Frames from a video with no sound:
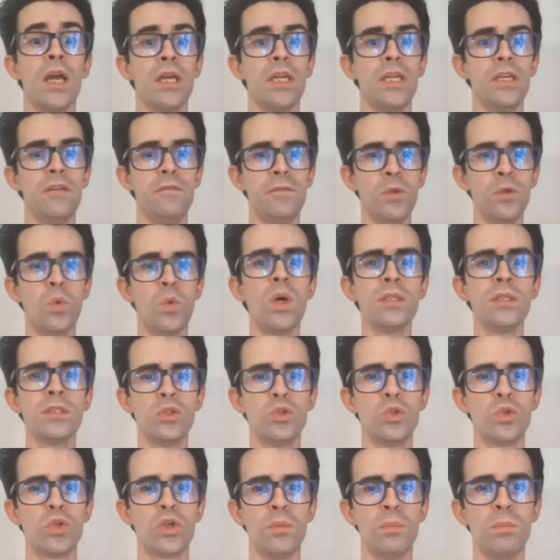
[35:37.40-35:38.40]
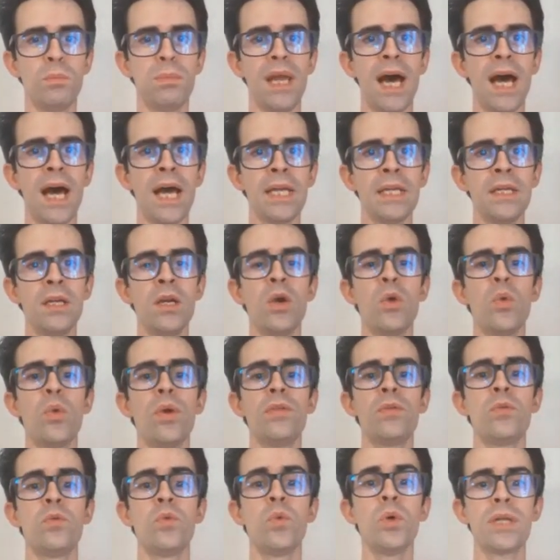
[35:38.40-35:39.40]
If you want to comply
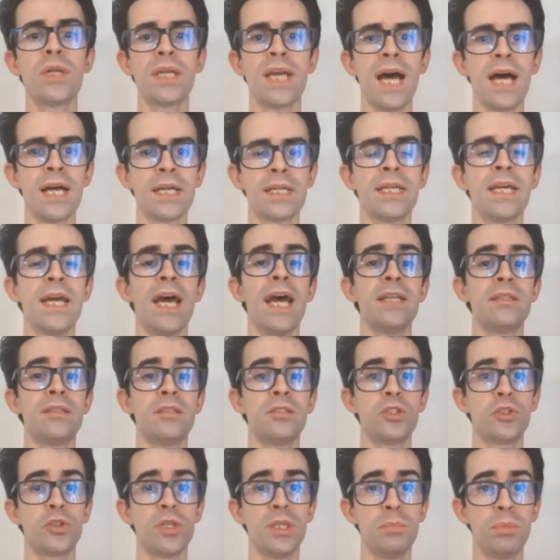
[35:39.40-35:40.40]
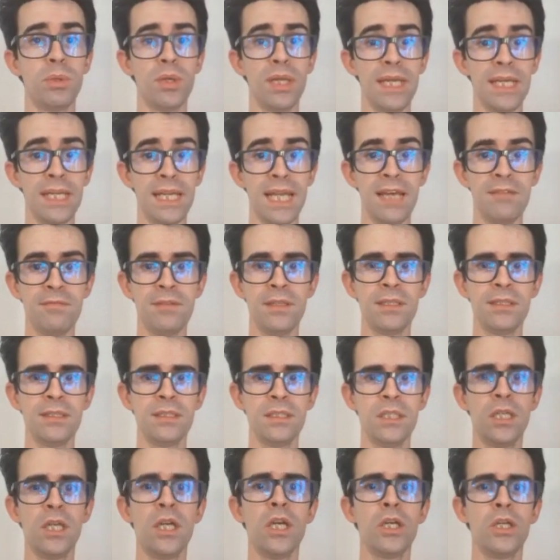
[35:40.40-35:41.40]
with WCAG at AAA level,
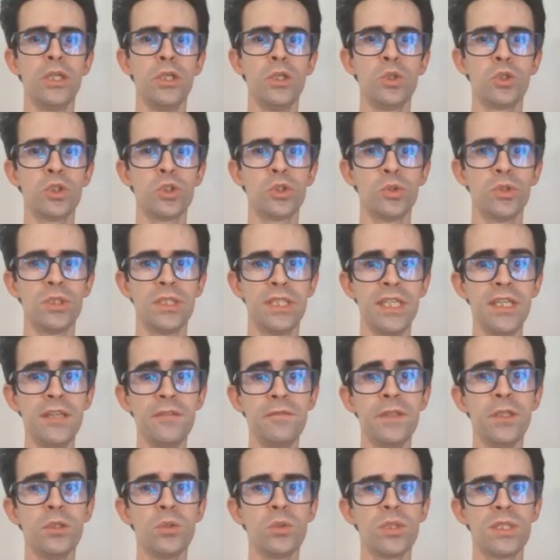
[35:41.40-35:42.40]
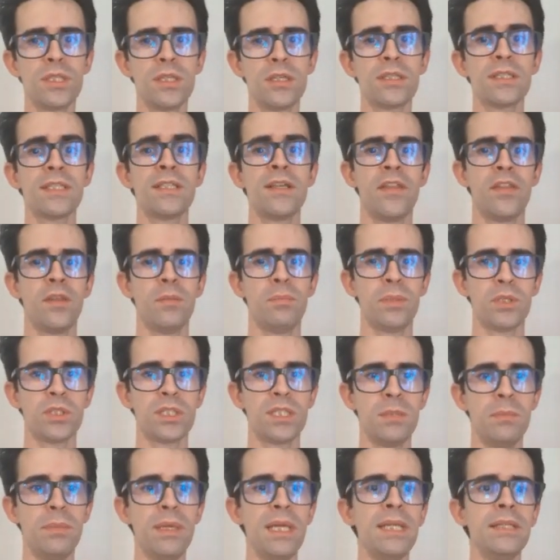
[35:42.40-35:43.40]
you should give users the
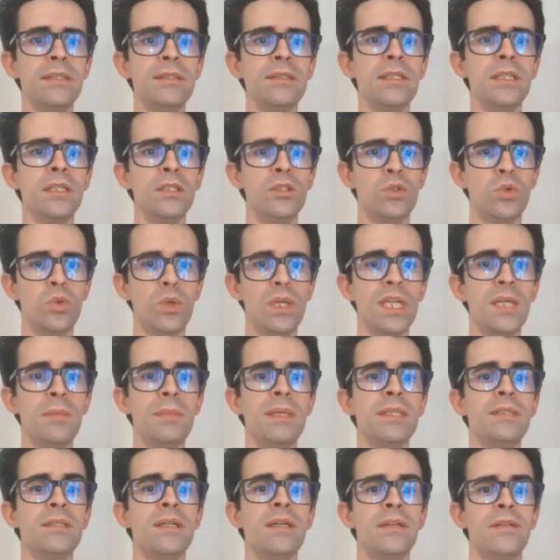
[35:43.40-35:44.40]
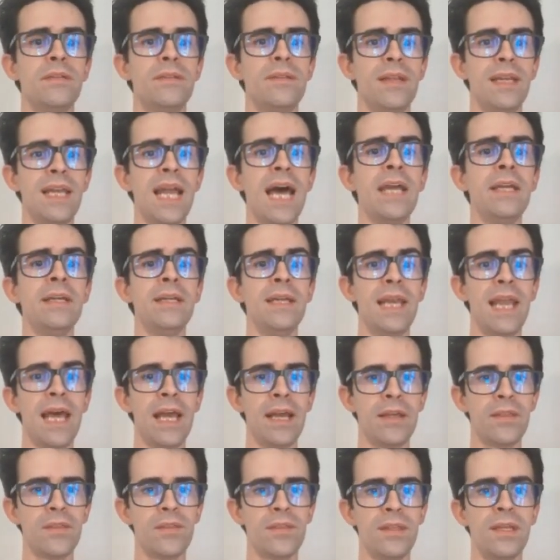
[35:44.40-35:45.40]
possibility to limit the line
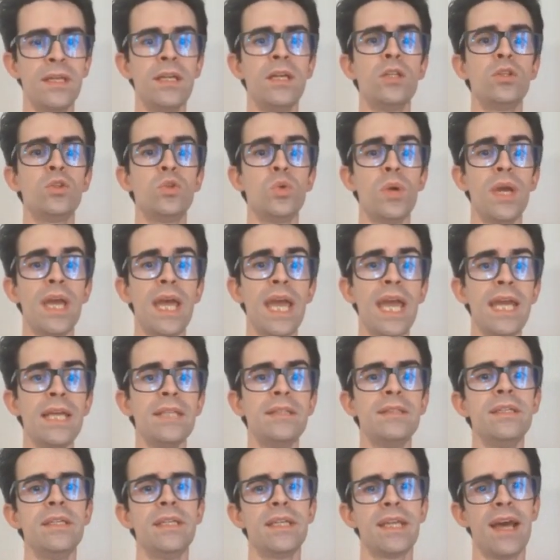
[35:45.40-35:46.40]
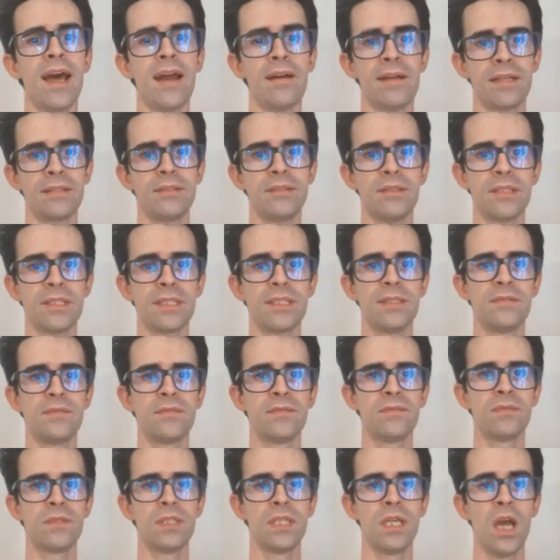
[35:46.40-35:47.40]
length to 80 characters,
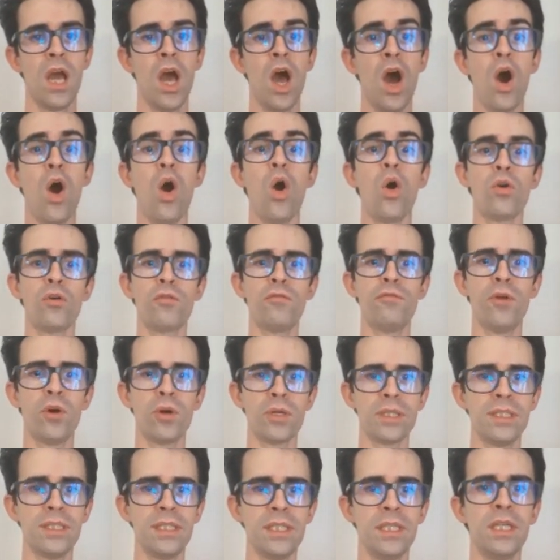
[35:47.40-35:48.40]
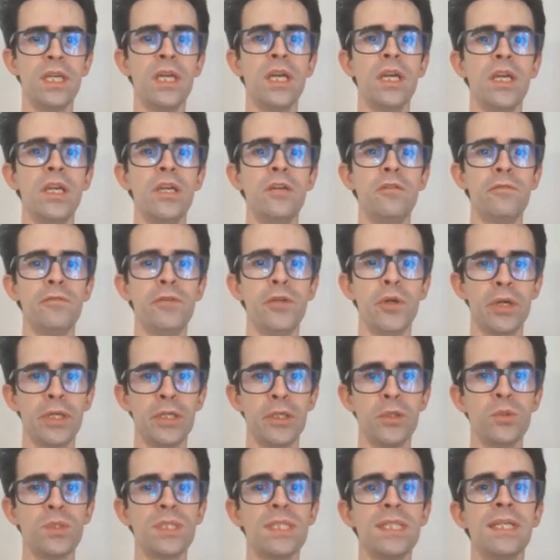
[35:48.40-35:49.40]
or 40 if you're
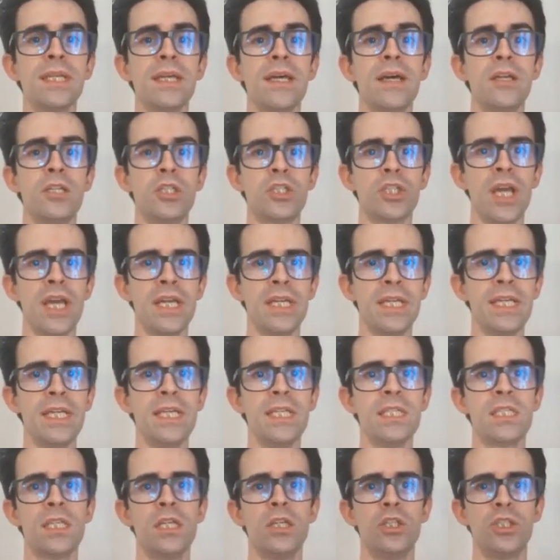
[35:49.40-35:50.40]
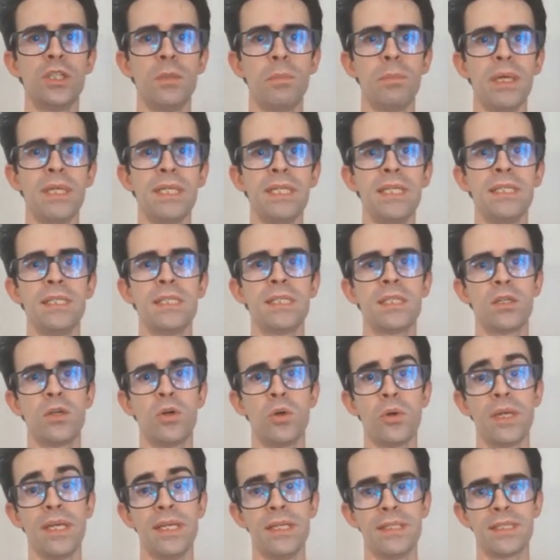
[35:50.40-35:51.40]
using a Chinese, Japanese,
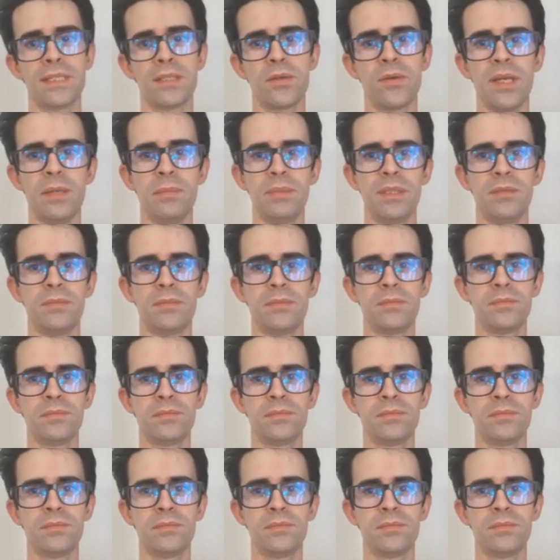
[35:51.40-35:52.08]
Korean script.